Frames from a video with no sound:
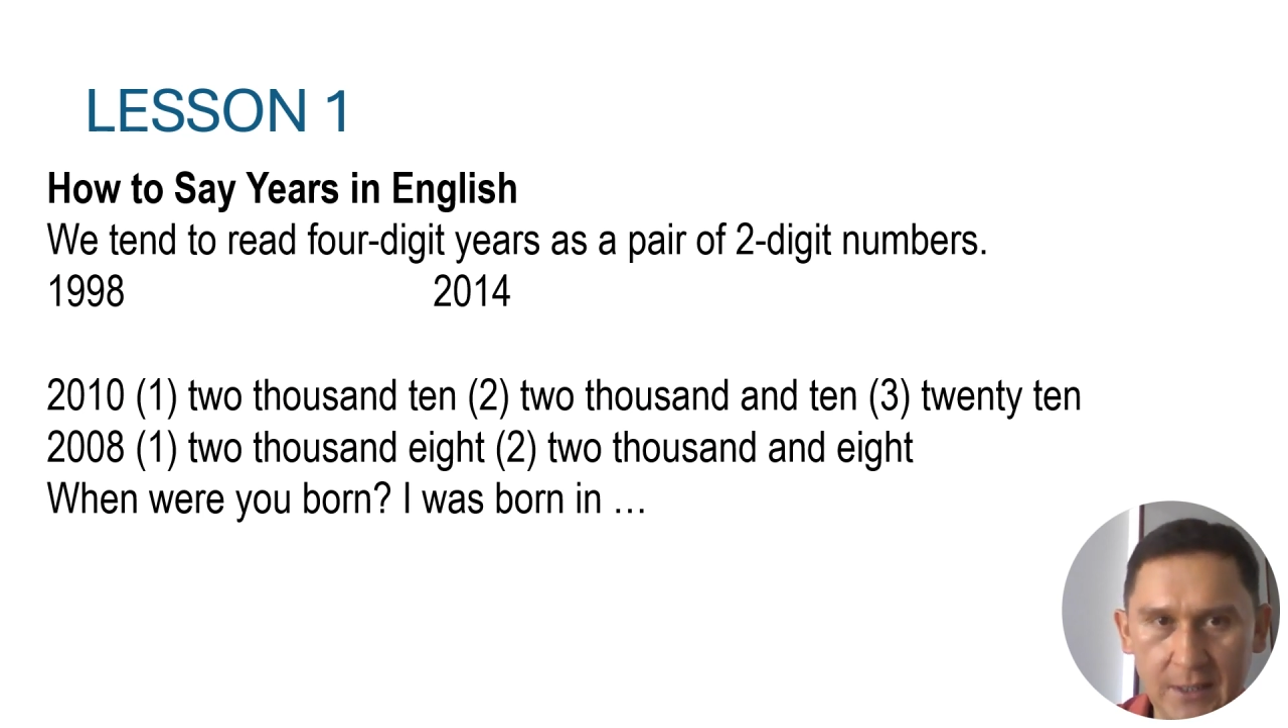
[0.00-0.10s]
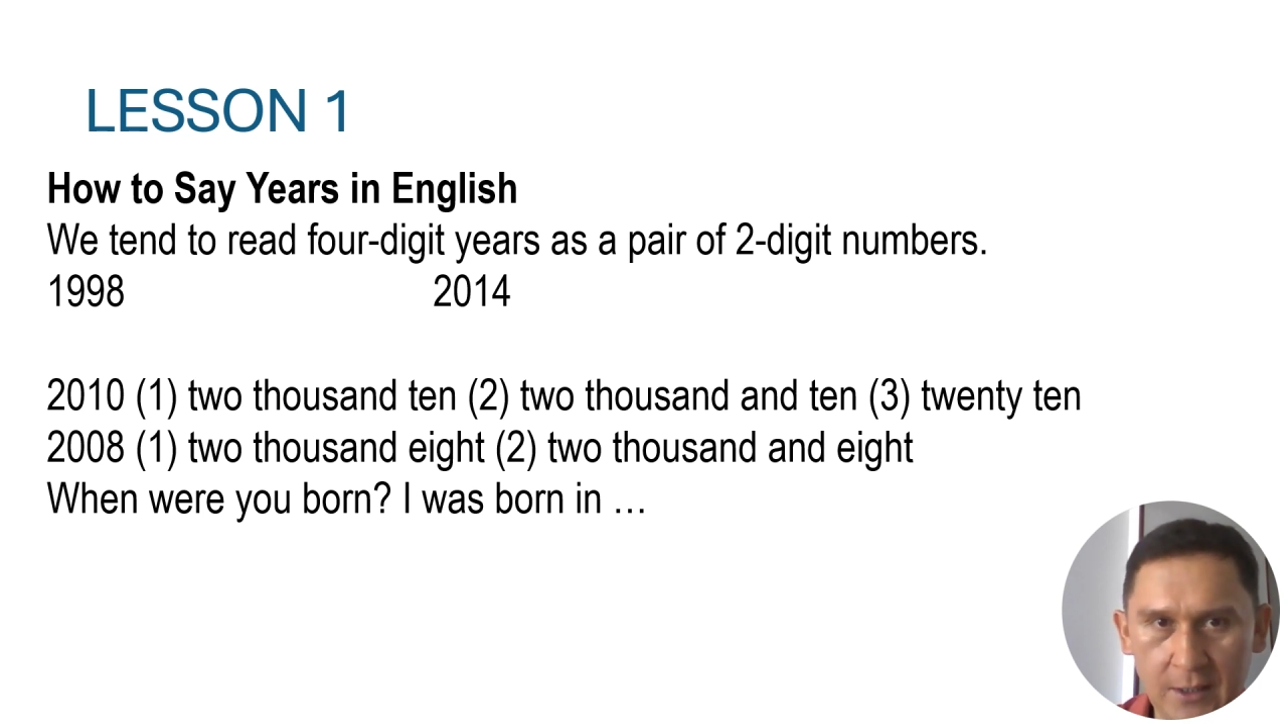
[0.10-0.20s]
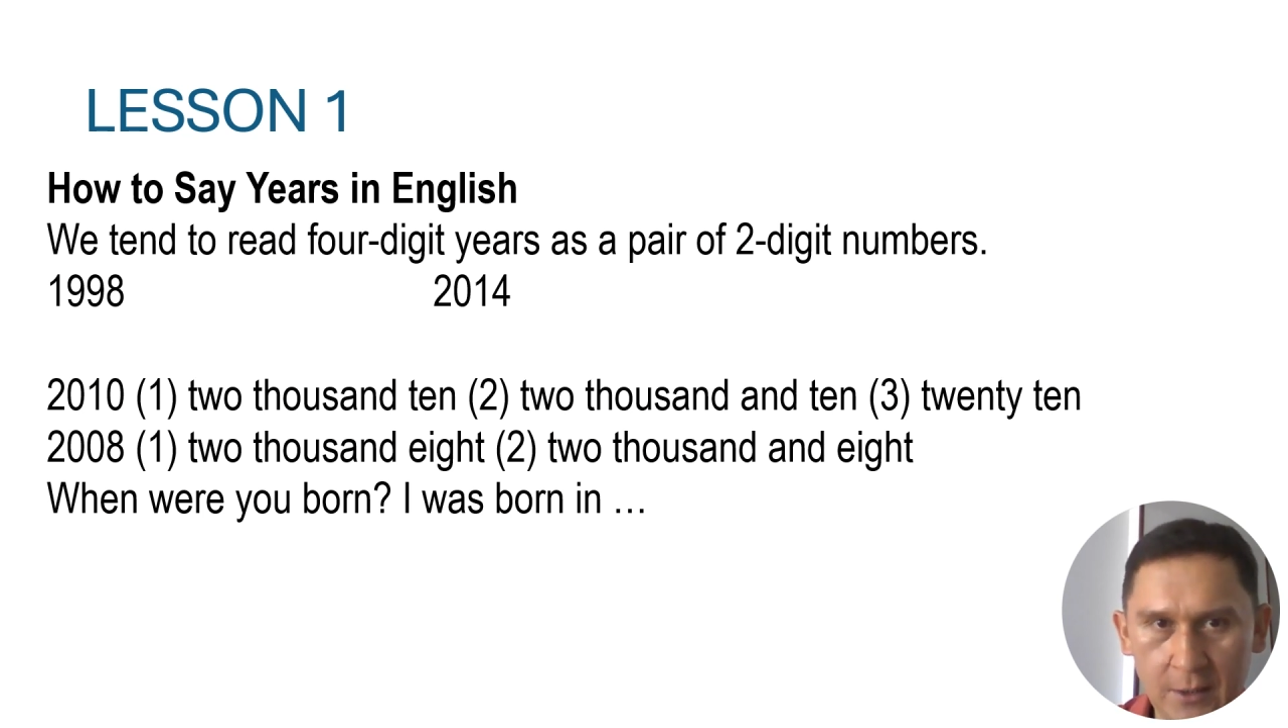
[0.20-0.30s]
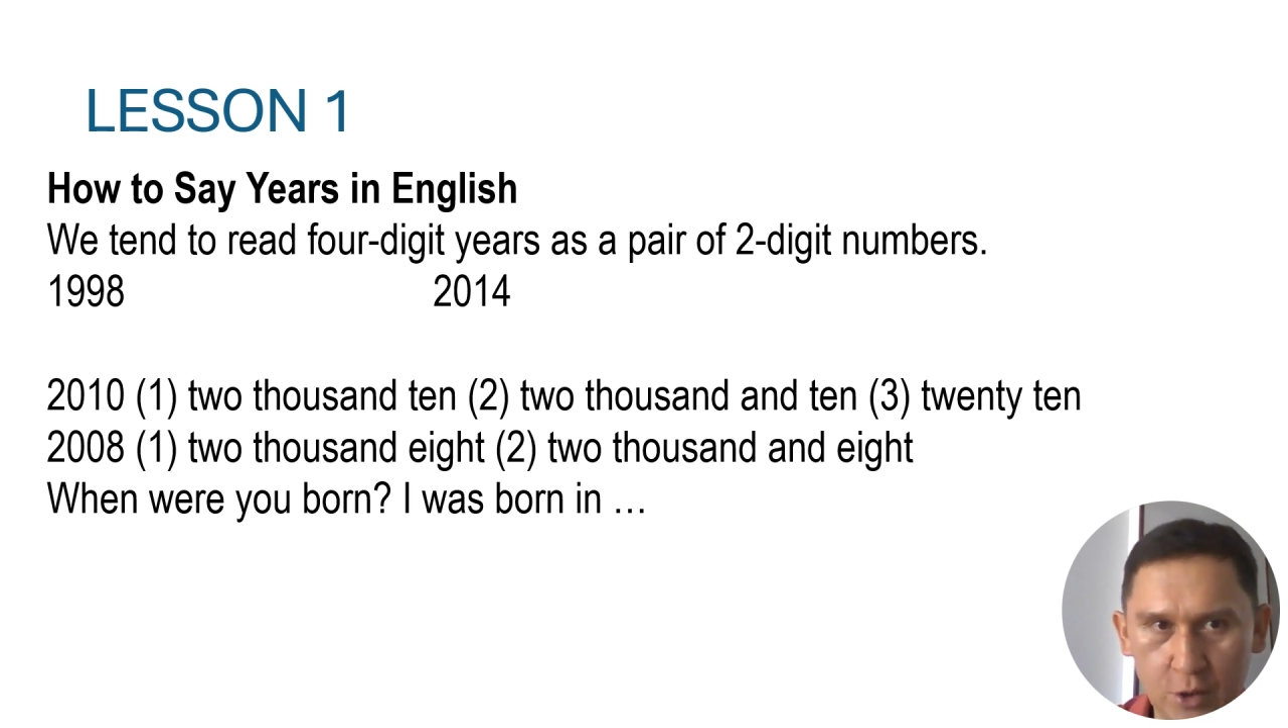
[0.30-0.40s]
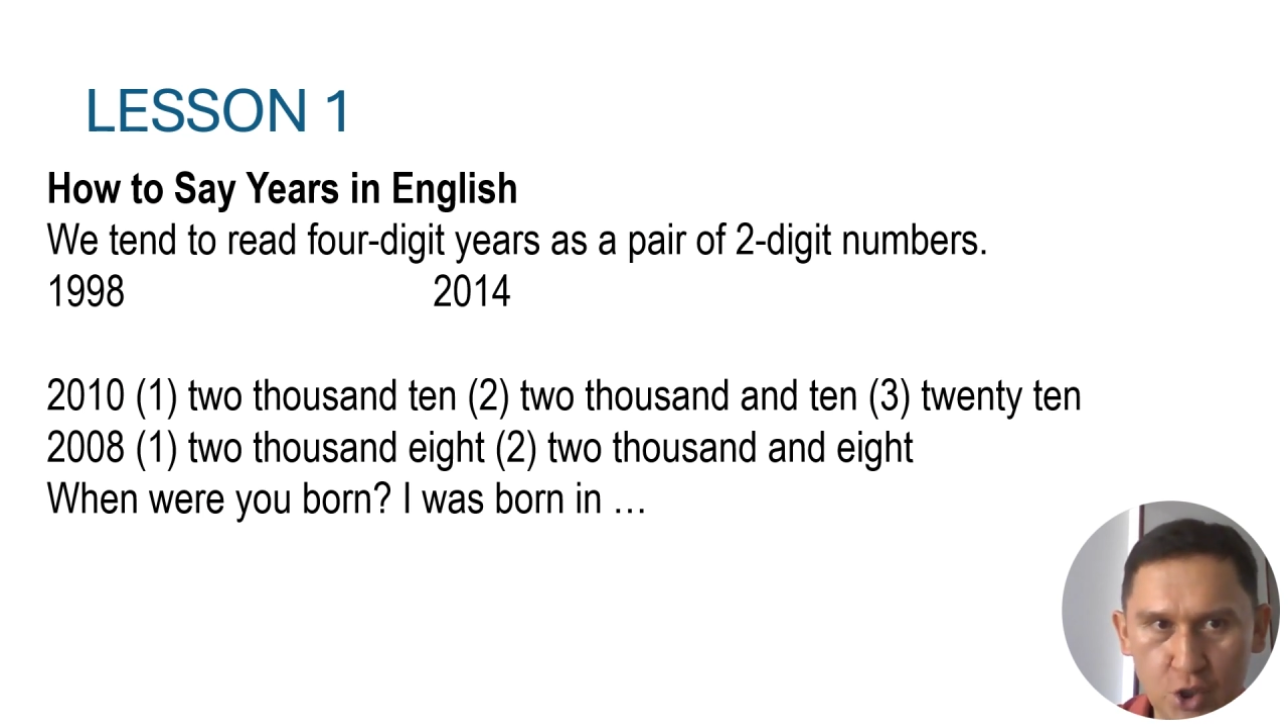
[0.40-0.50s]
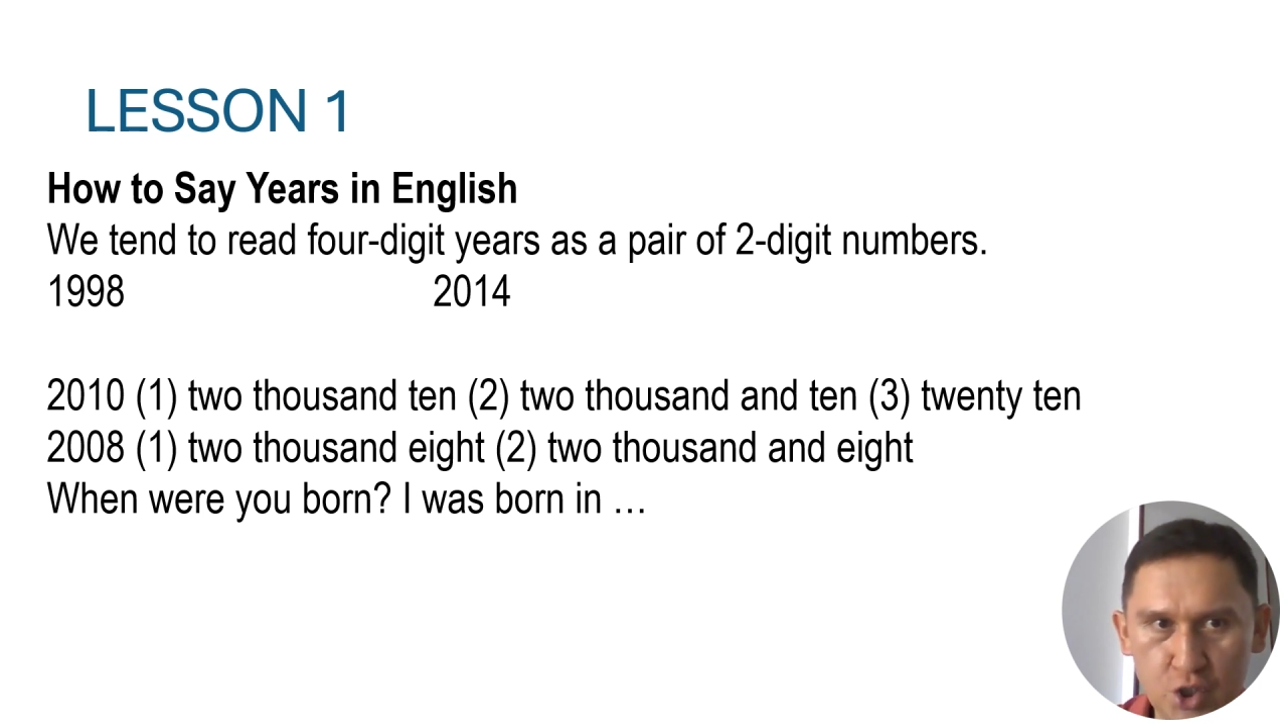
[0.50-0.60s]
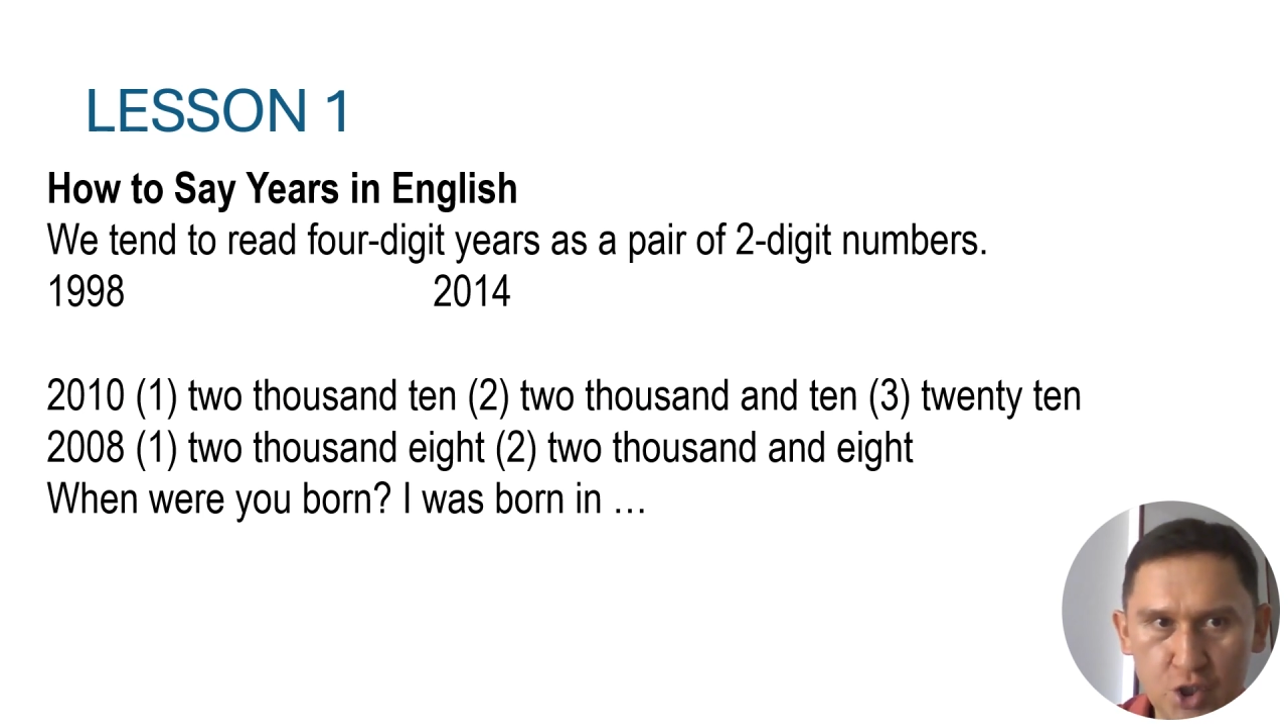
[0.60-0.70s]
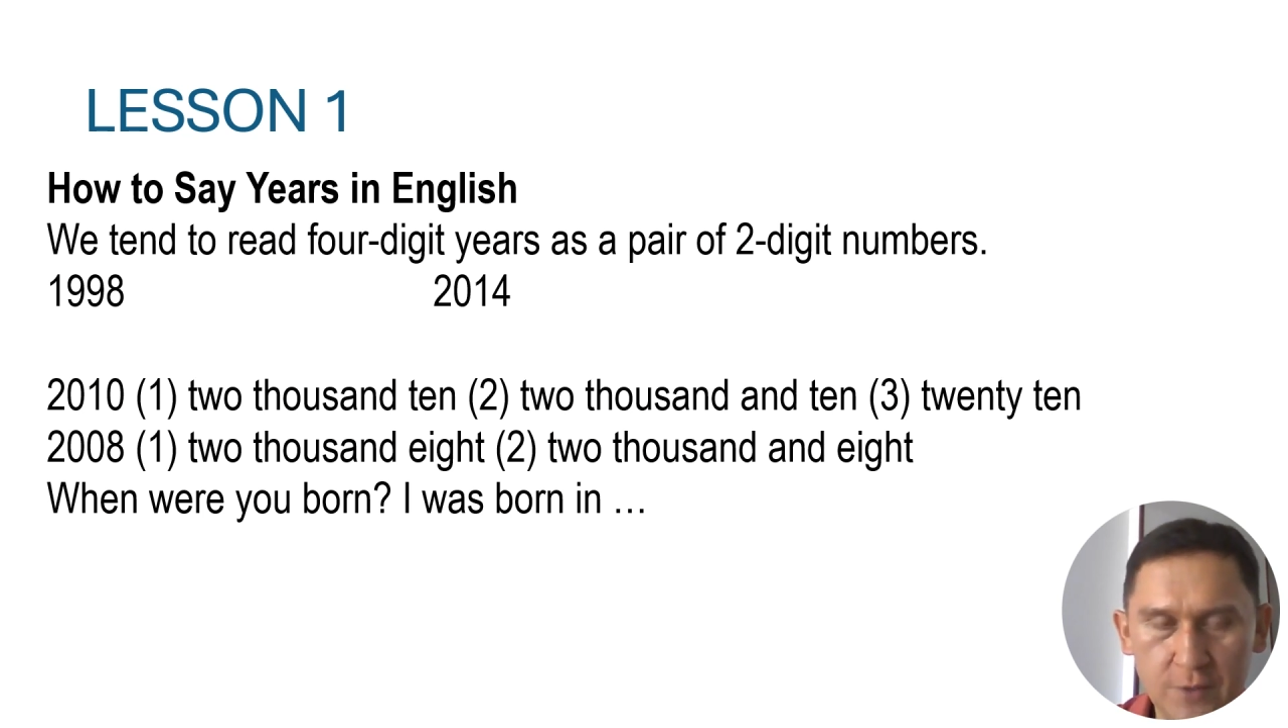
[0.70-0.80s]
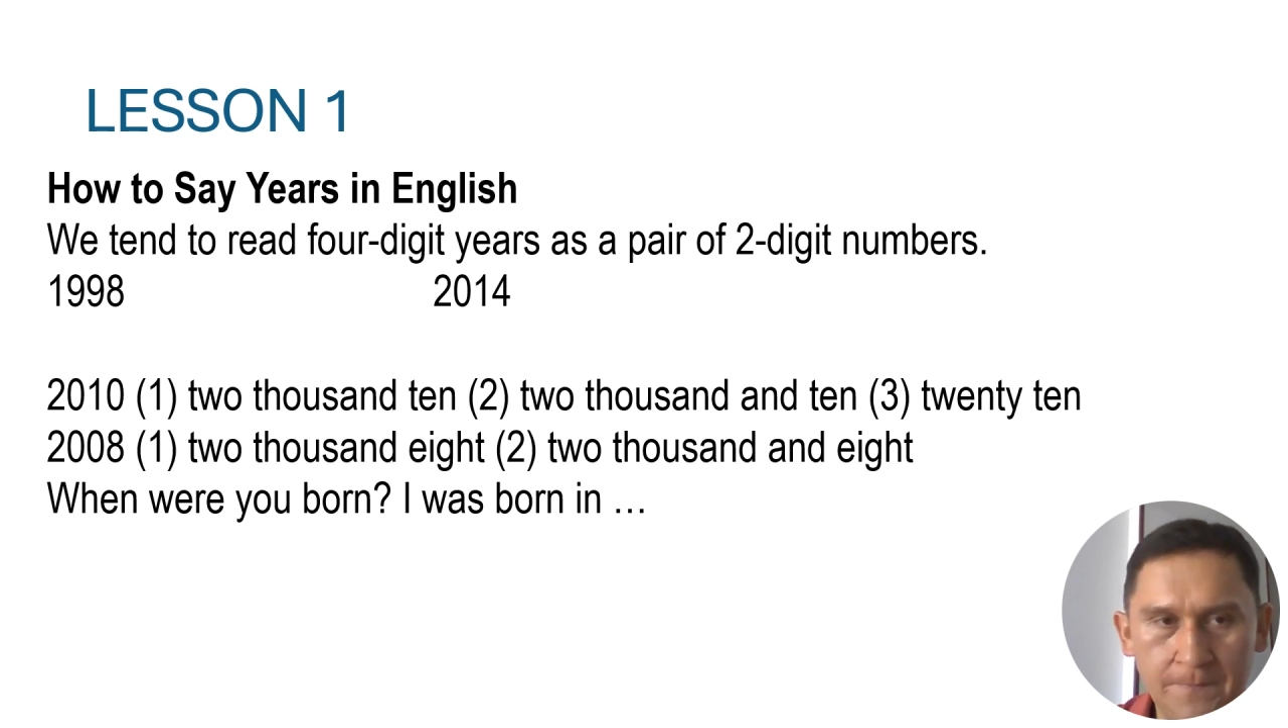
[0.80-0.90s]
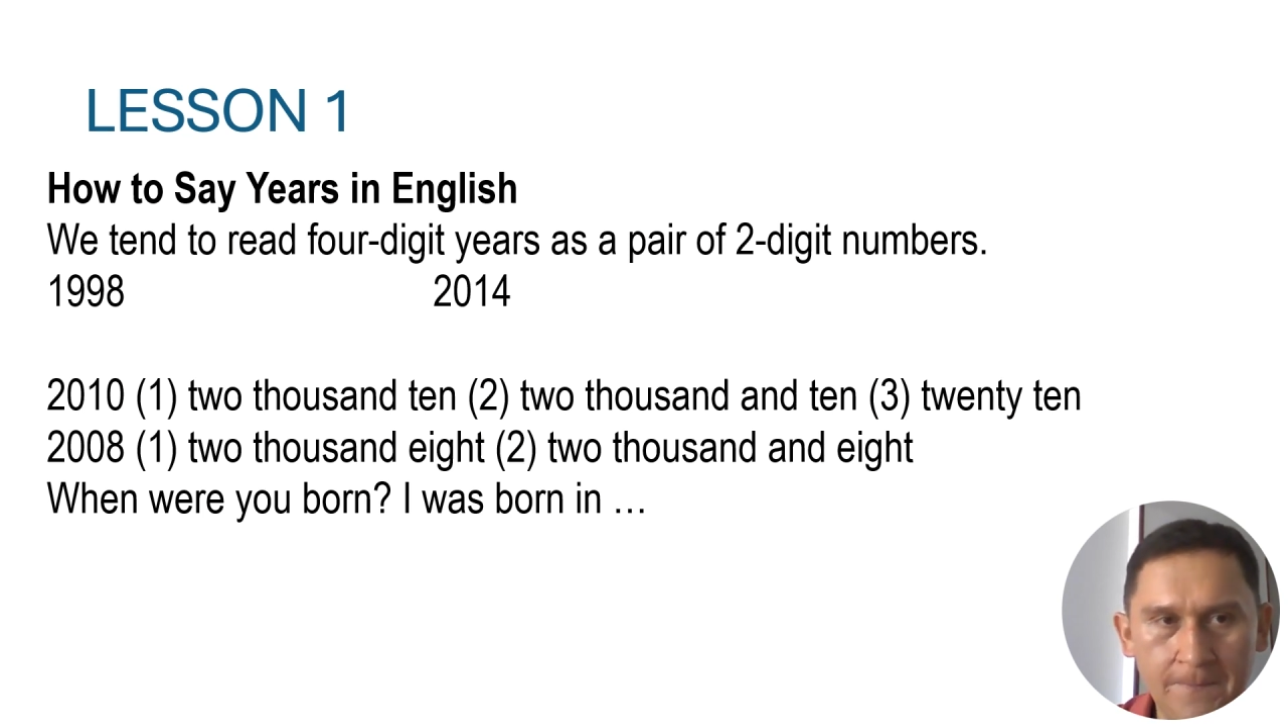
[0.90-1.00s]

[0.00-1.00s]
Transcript: English.